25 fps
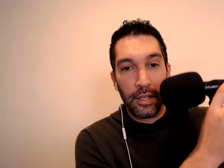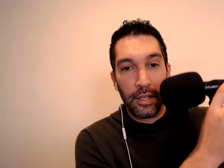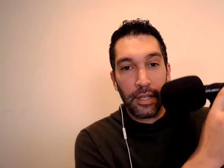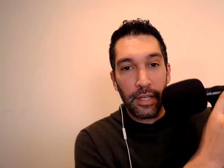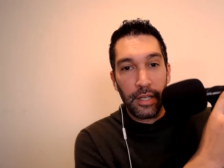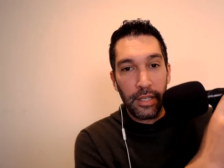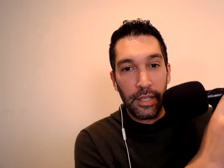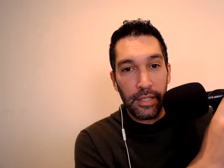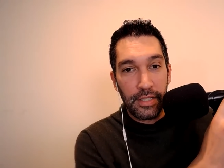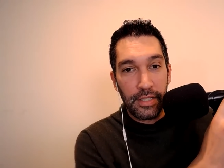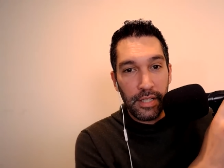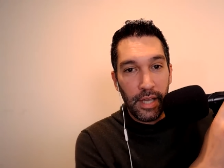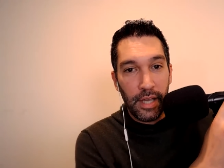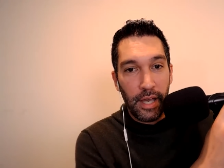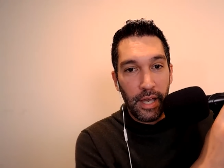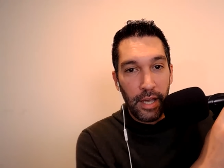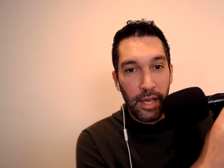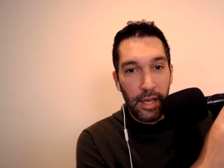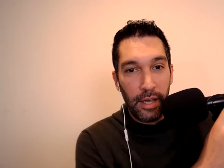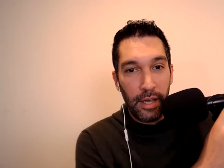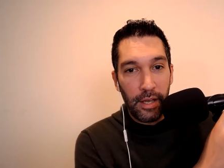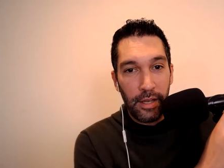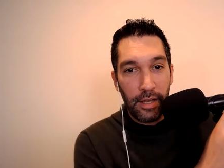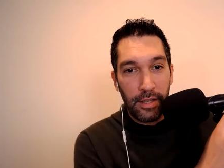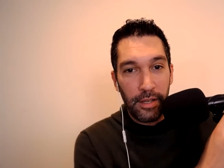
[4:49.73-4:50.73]
is
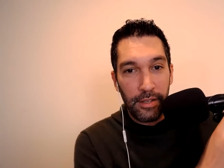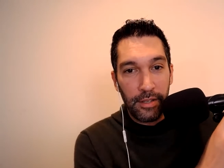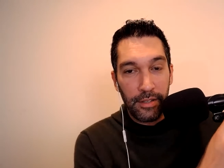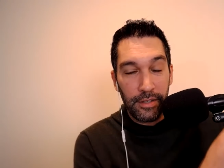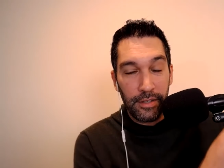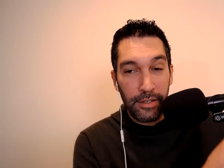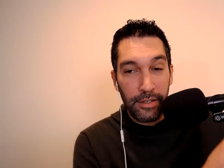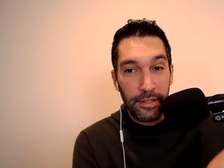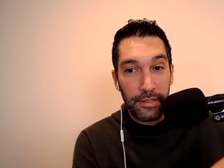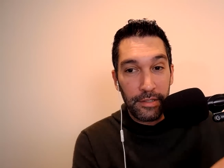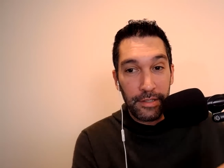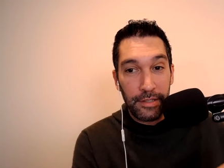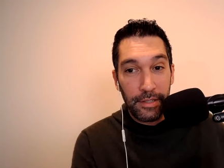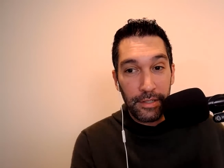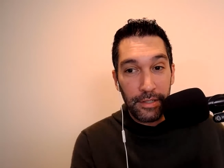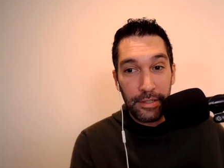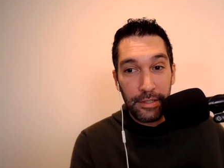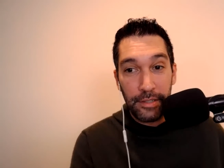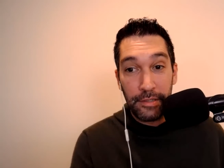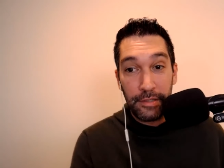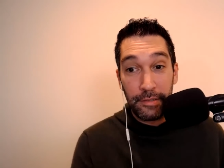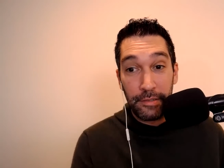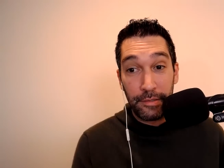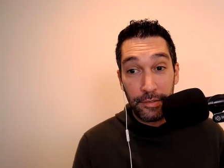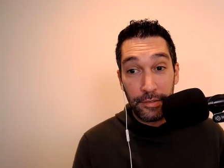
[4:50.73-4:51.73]

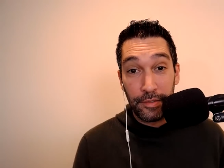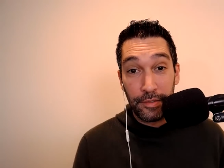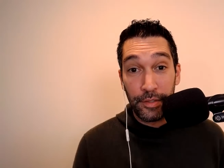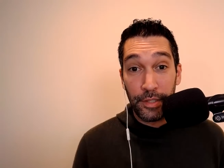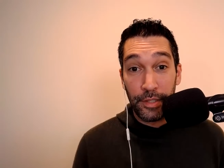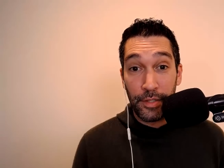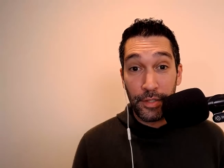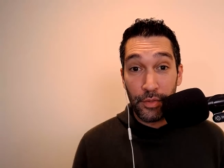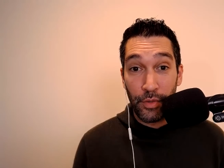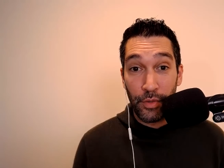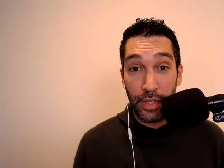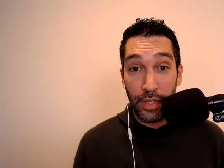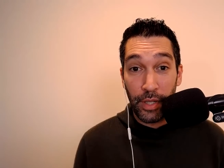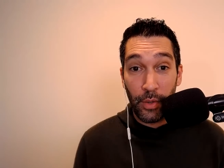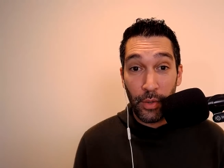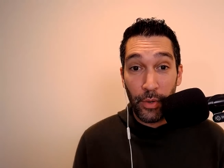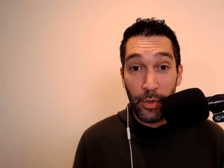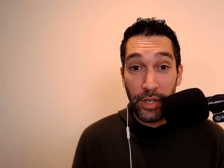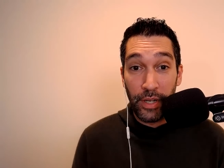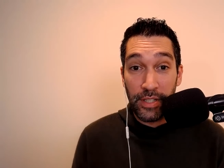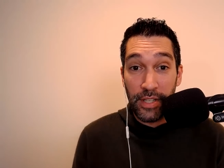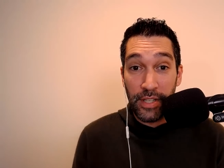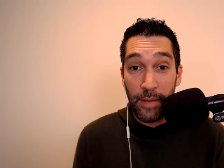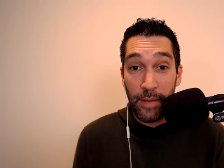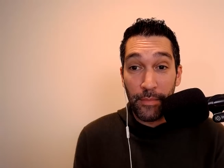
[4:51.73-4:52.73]
it's really
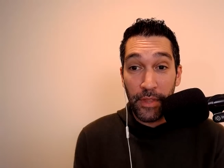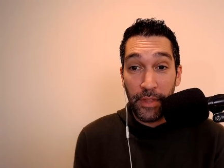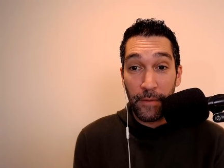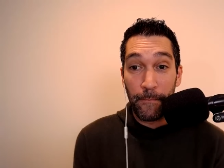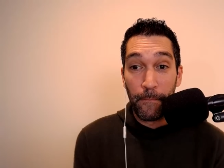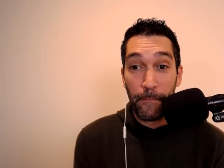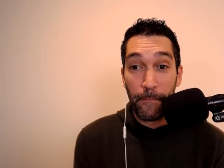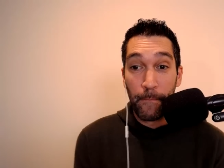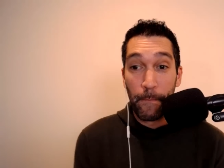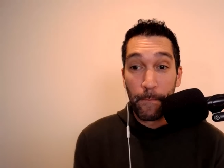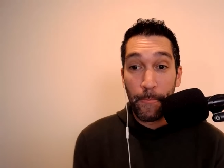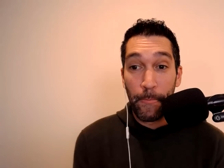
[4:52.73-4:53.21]
quite something.